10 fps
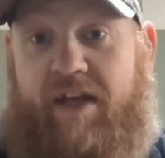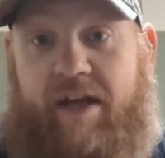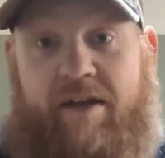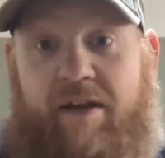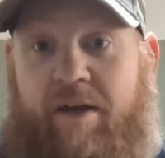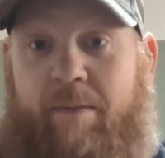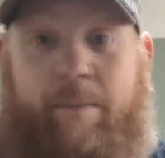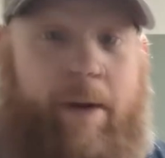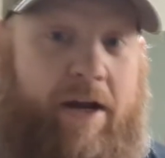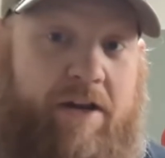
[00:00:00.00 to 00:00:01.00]
that.
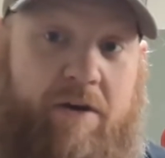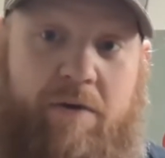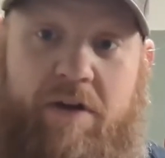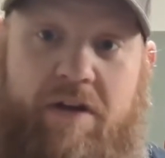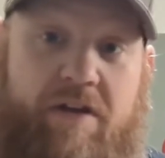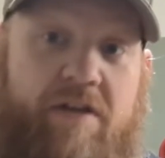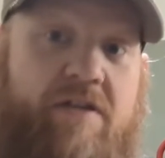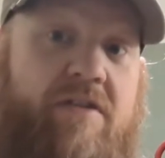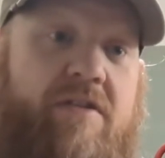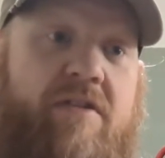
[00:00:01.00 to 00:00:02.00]

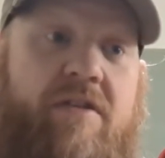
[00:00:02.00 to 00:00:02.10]
Patagonia's,